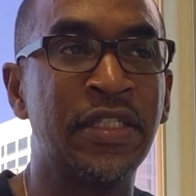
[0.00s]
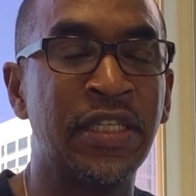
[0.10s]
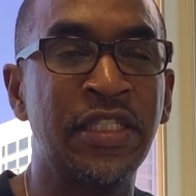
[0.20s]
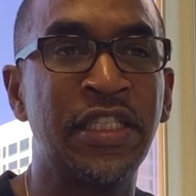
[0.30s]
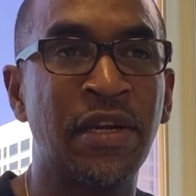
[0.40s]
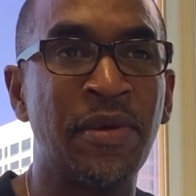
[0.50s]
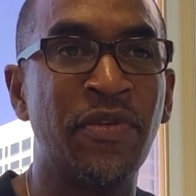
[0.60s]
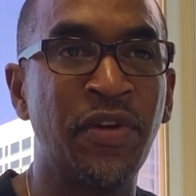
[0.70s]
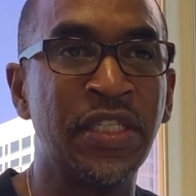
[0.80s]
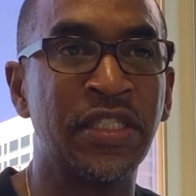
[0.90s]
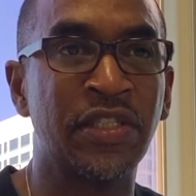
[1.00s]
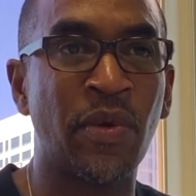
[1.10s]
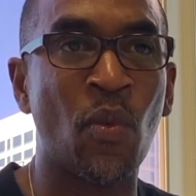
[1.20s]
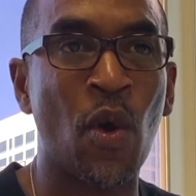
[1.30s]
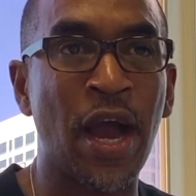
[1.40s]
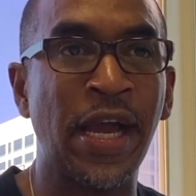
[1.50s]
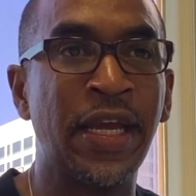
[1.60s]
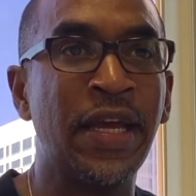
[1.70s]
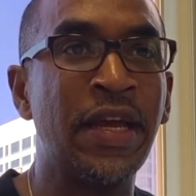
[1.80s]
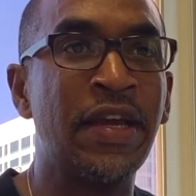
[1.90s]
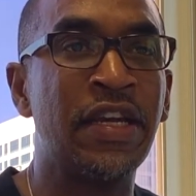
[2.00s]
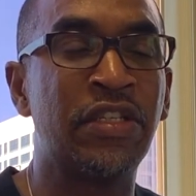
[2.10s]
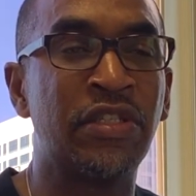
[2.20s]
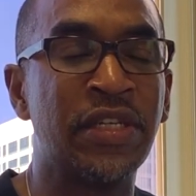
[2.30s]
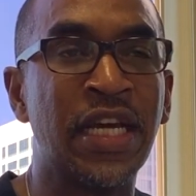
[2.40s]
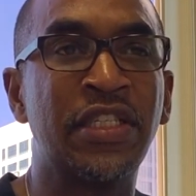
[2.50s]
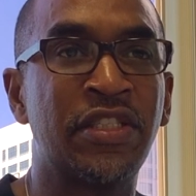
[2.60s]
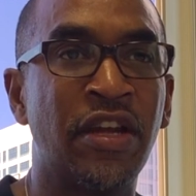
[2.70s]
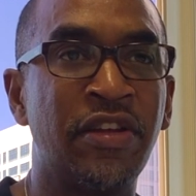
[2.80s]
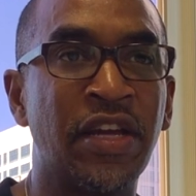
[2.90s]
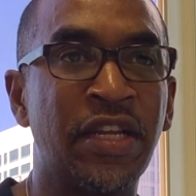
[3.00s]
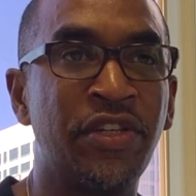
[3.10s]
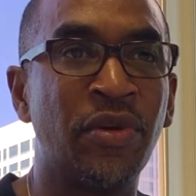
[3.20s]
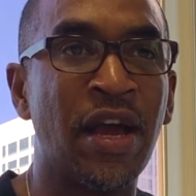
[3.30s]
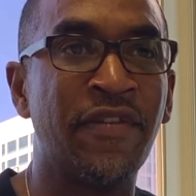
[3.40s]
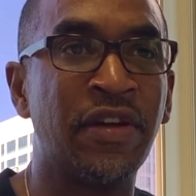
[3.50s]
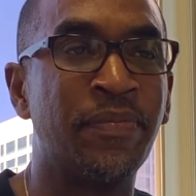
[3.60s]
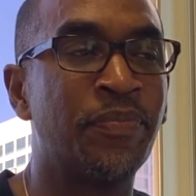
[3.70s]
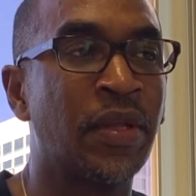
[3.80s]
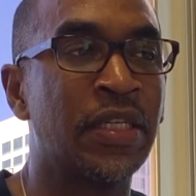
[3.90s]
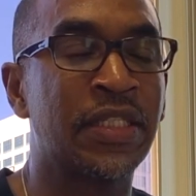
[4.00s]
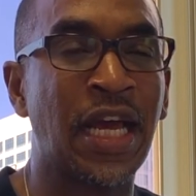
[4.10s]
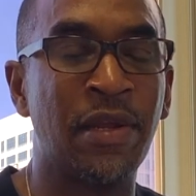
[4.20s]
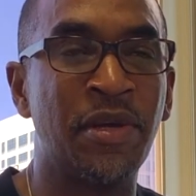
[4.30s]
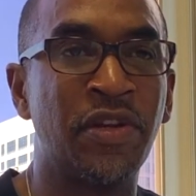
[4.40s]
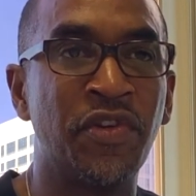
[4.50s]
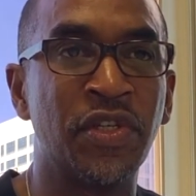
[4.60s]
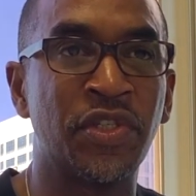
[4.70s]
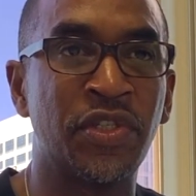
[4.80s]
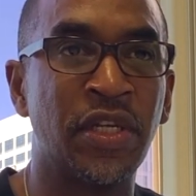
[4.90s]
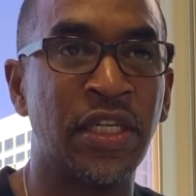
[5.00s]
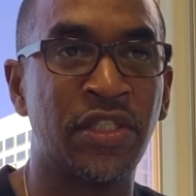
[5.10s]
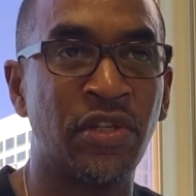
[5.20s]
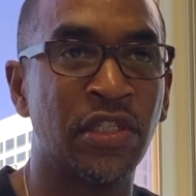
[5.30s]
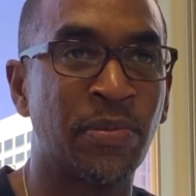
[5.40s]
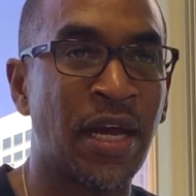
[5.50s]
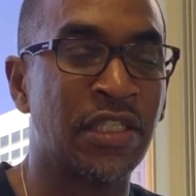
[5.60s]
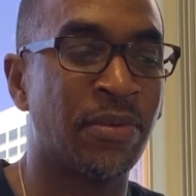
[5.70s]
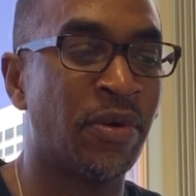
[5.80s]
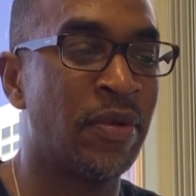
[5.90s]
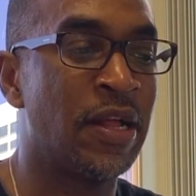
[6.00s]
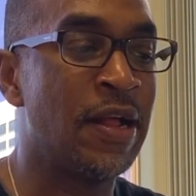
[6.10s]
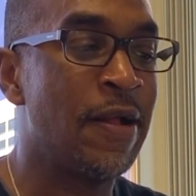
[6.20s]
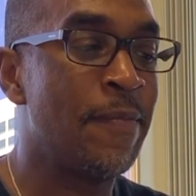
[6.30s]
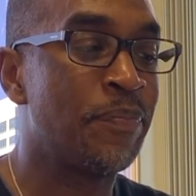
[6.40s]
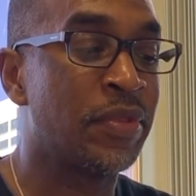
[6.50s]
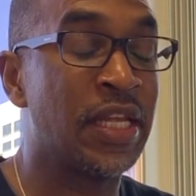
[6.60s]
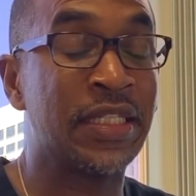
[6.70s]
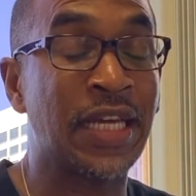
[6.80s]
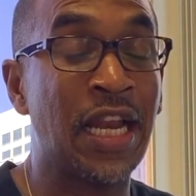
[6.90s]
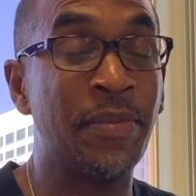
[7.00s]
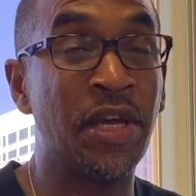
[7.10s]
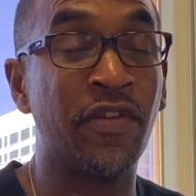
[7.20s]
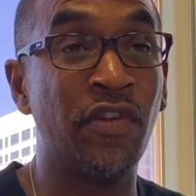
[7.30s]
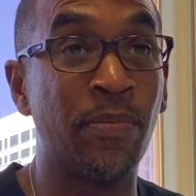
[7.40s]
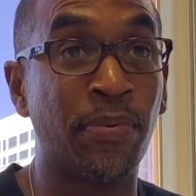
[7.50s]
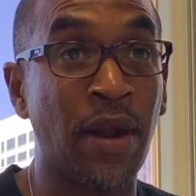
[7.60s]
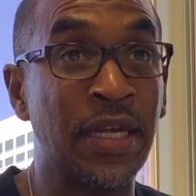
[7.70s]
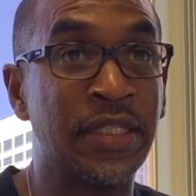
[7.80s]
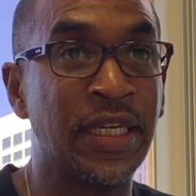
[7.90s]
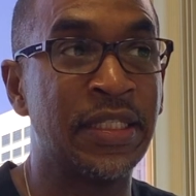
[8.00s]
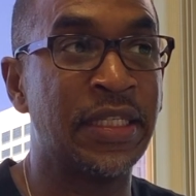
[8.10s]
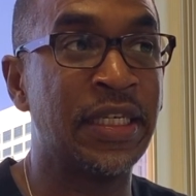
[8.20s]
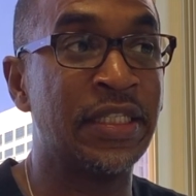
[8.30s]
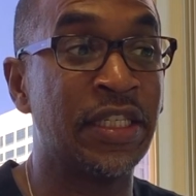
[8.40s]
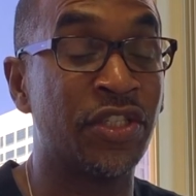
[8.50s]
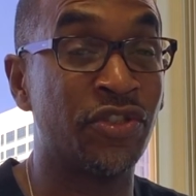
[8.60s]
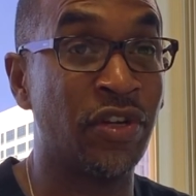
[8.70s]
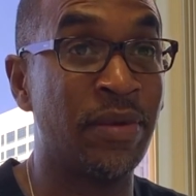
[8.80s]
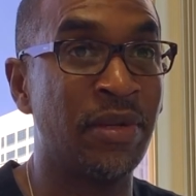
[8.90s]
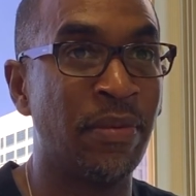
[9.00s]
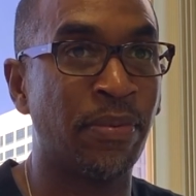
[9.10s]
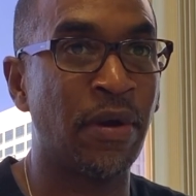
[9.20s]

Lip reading: legitimate reasons on why it's necessary that you have an asylum interview as soon as possible. The asylum interview process is extremely